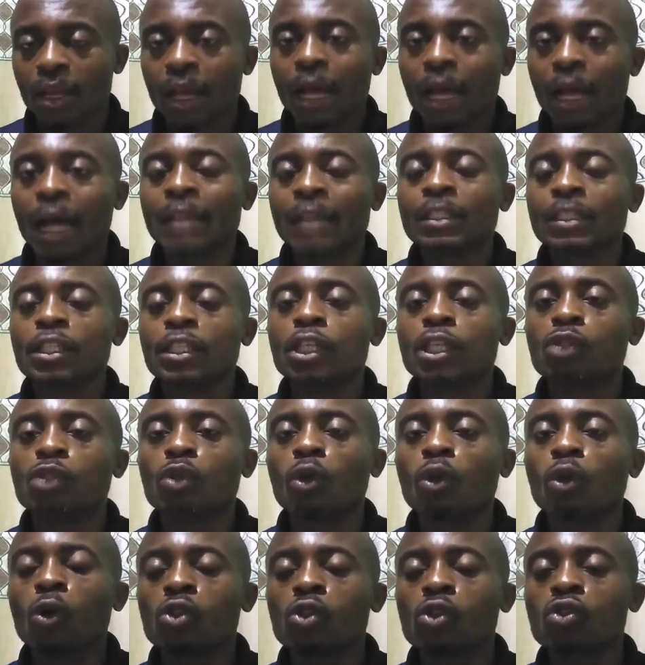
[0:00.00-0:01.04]
and it will
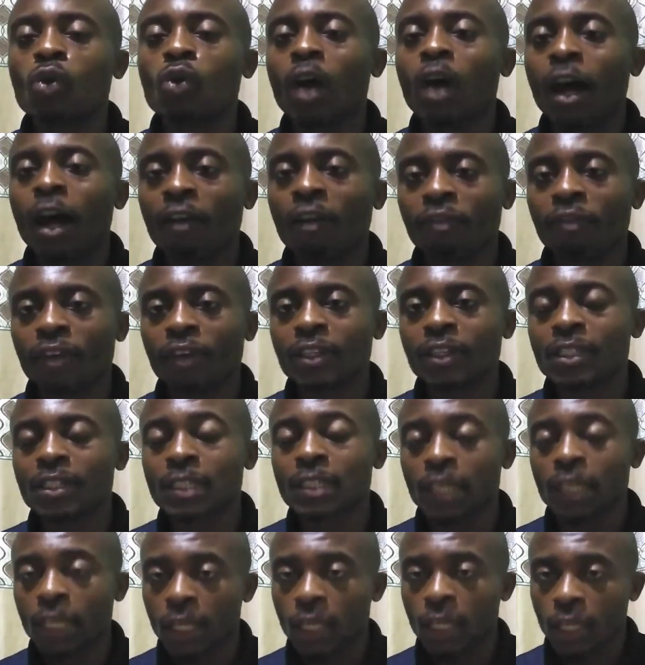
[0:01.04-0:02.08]
also affect
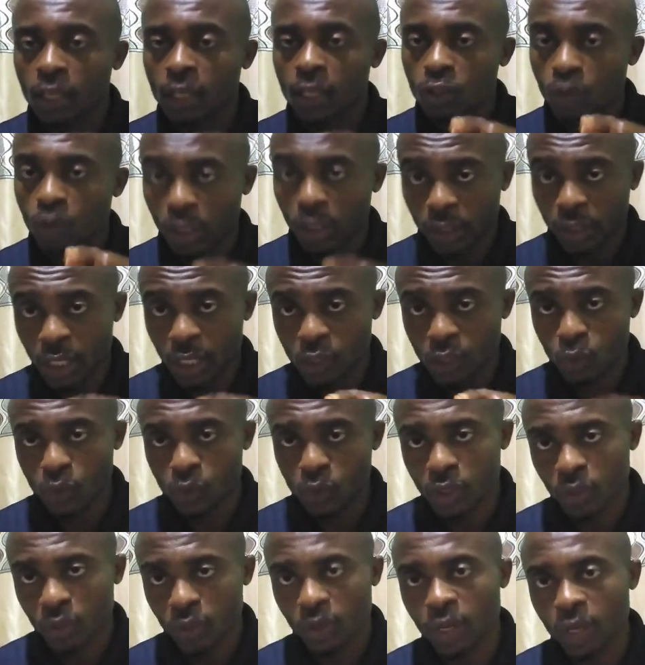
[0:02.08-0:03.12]
your
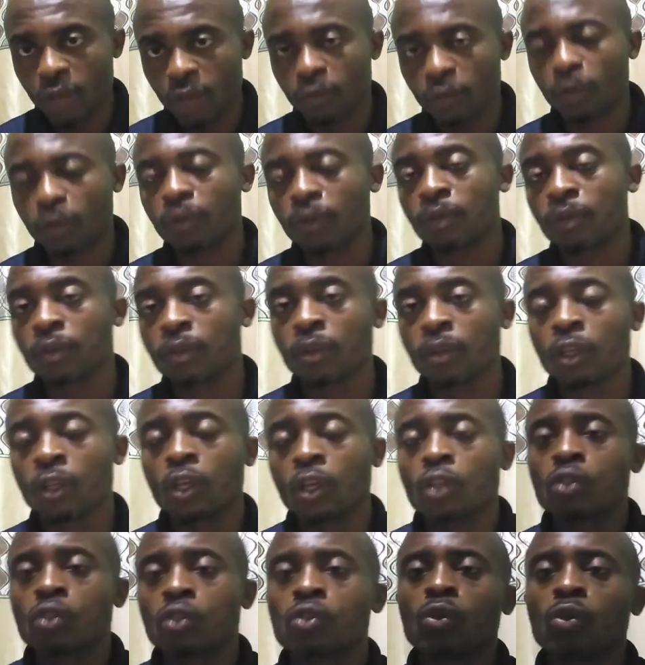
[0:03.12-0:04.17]
testosterone level.
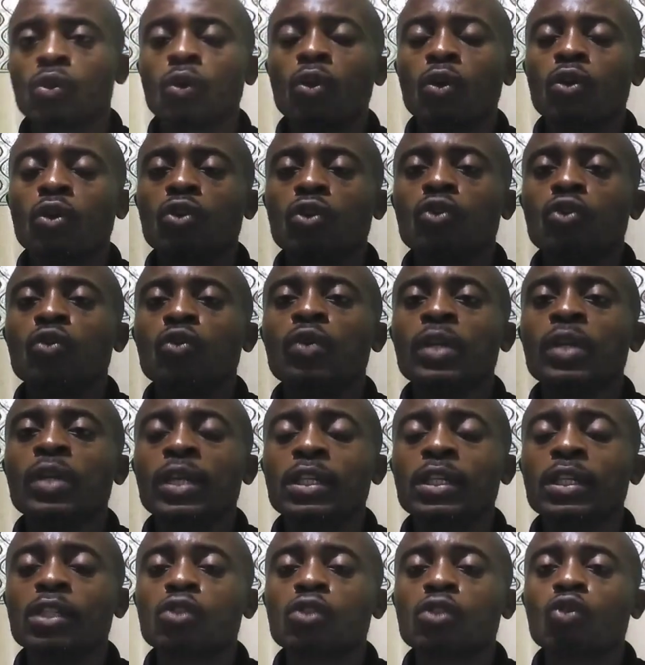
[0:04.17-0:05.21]
So you
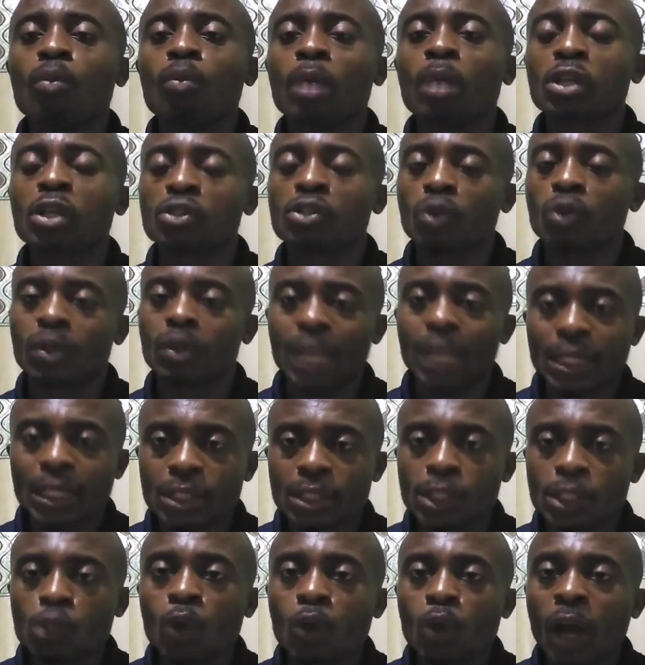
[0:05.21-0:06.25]
need to make sure that
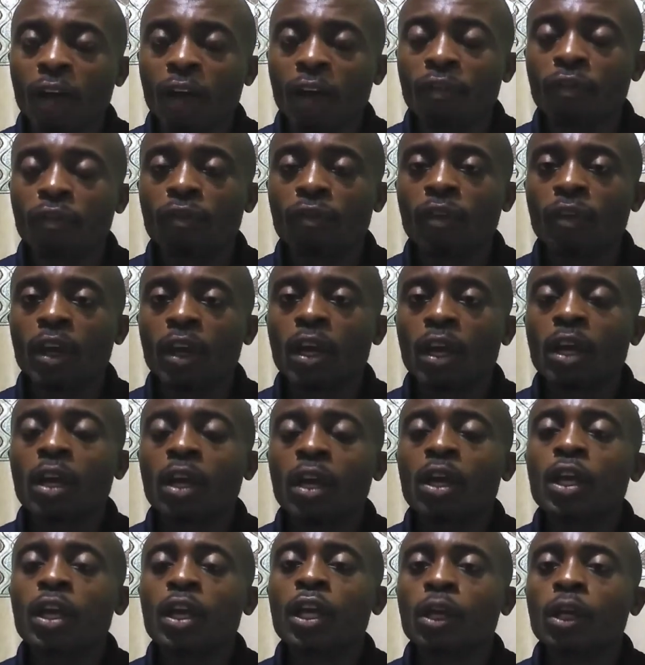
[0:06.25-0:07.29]
you have
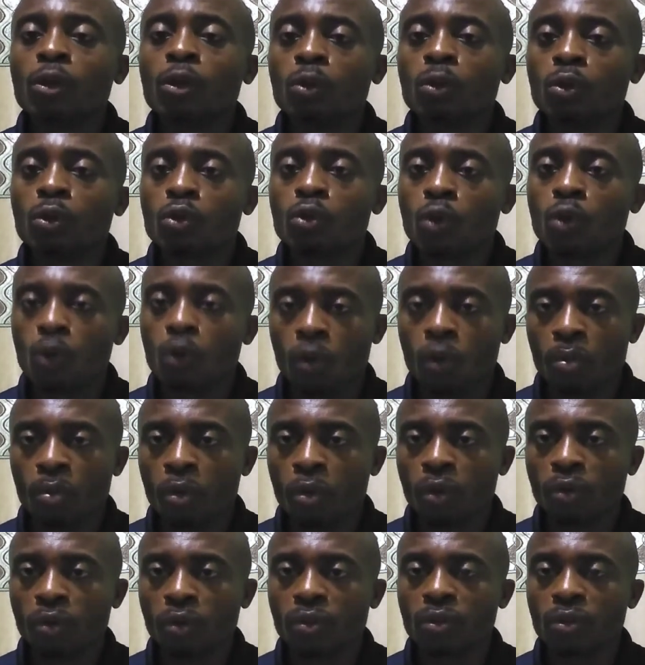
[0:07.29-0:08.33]
a good
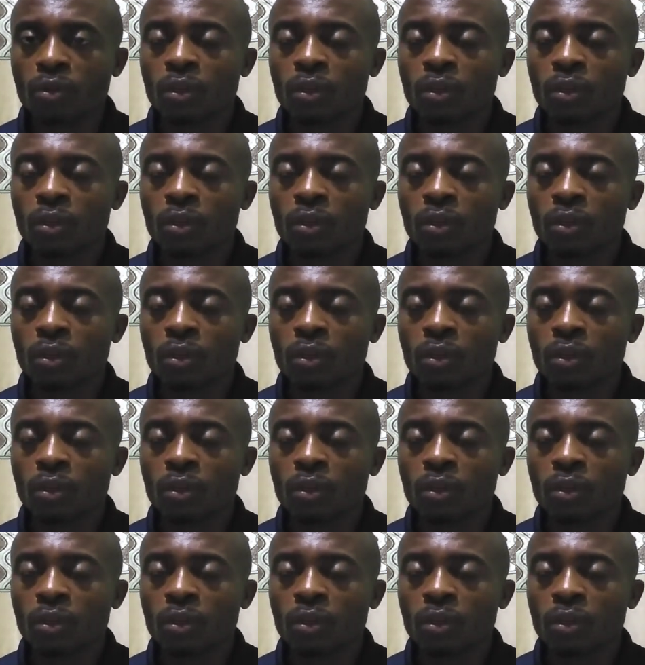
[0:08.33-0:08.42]
hormone,